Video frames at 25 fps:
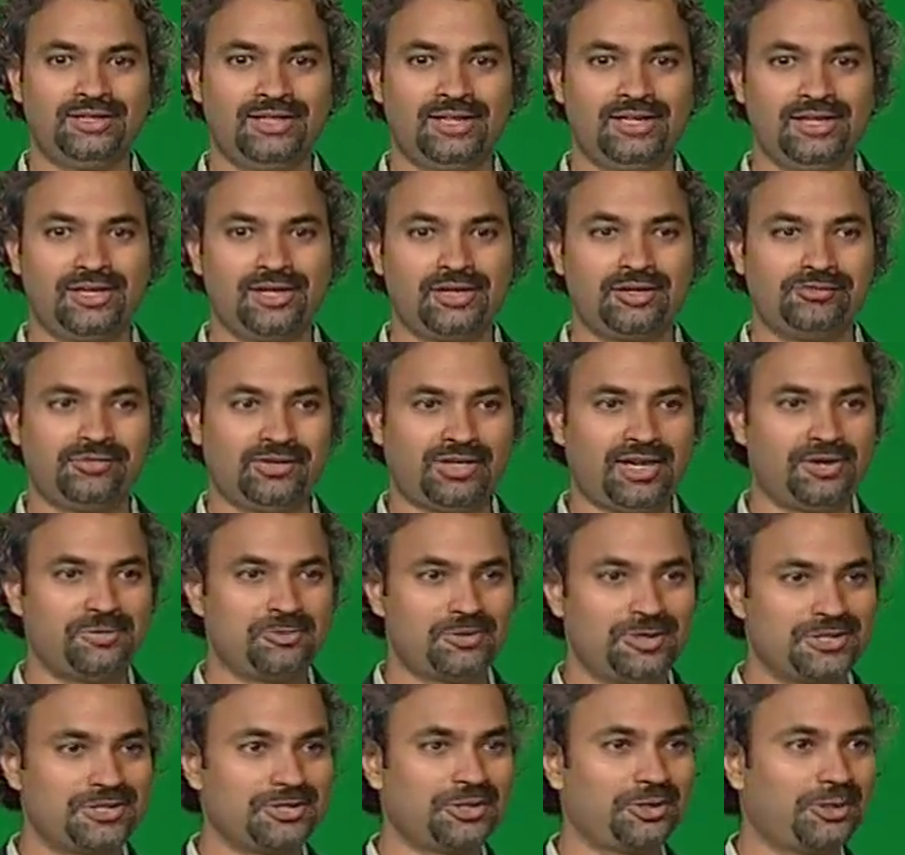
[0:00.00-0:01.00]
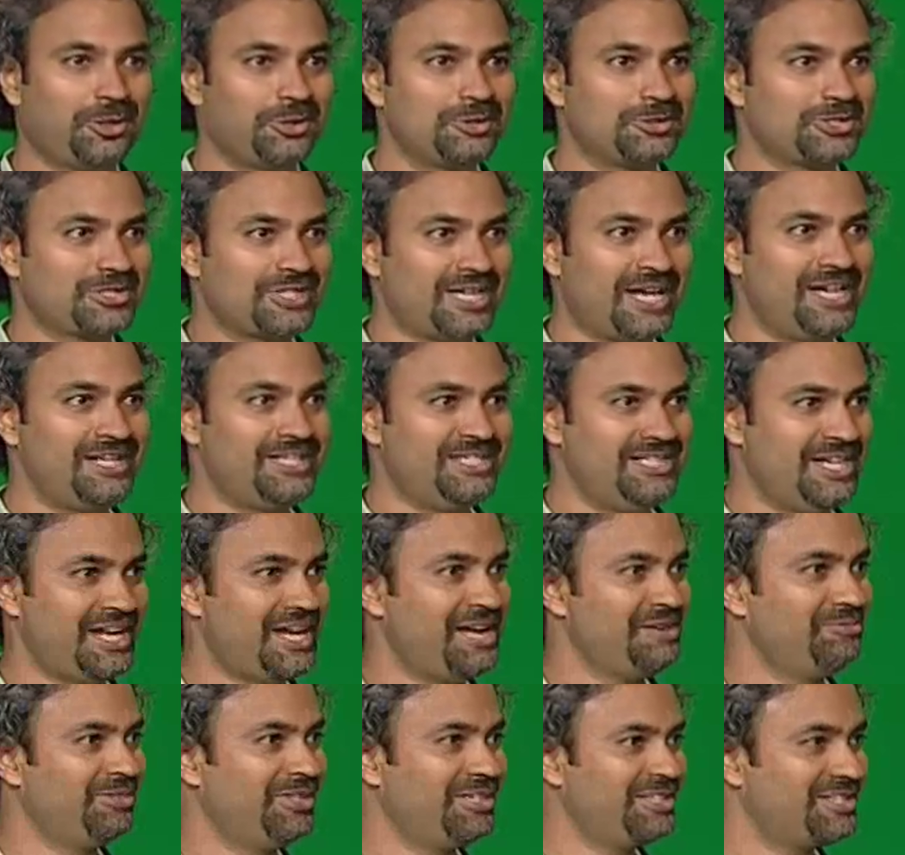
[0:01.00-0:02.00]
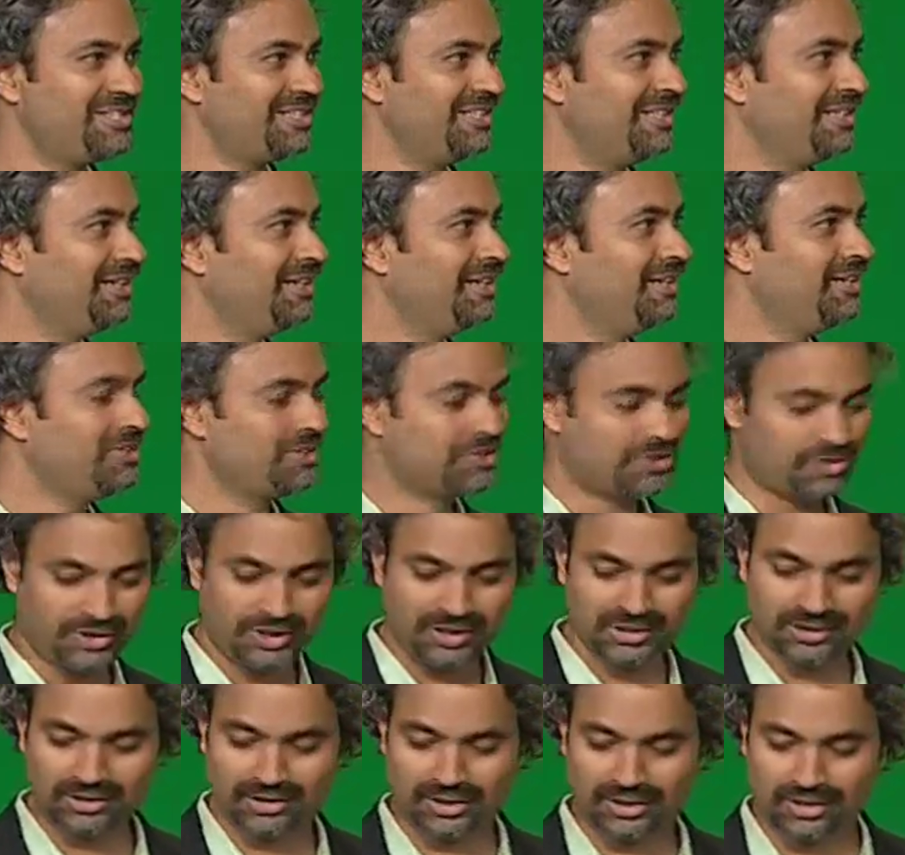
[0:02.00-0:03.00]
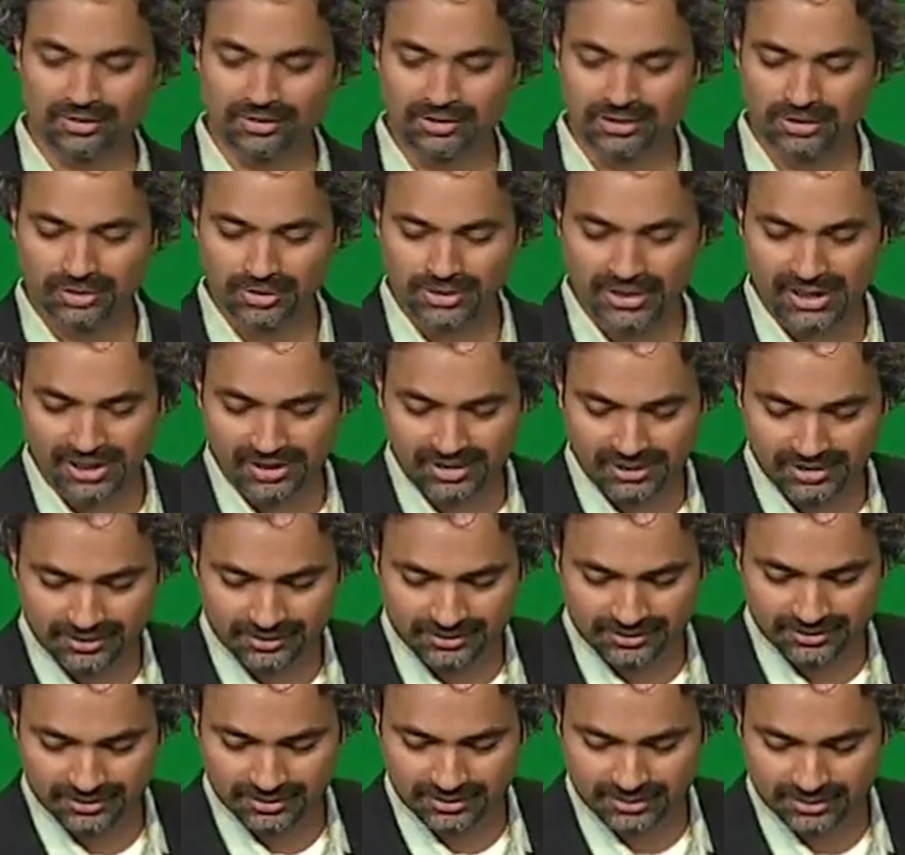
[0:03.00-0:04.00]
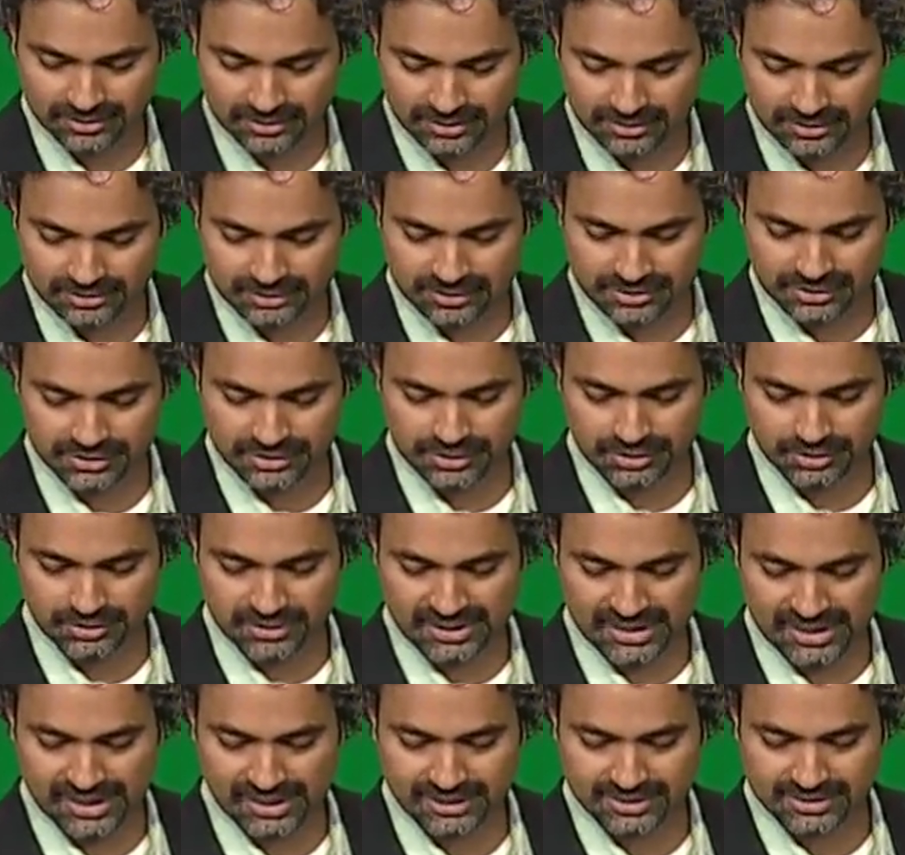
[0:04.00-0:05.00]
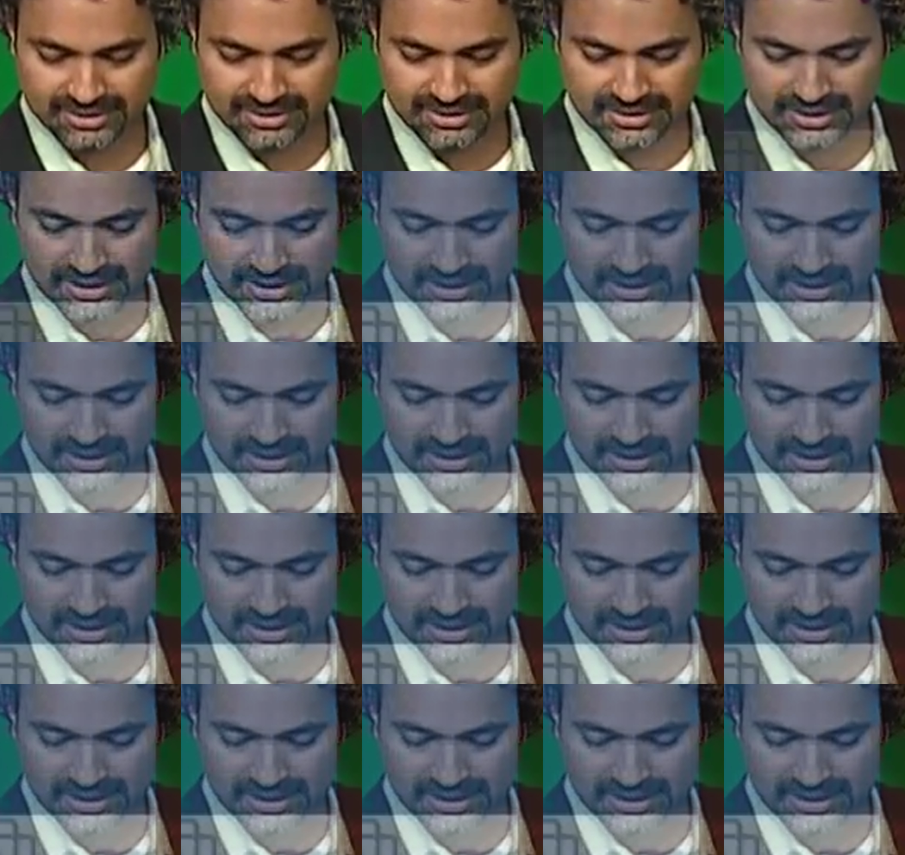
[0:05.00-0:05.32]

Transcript: And you got to figure out where's the closest ATM is, so you can click on the locator to get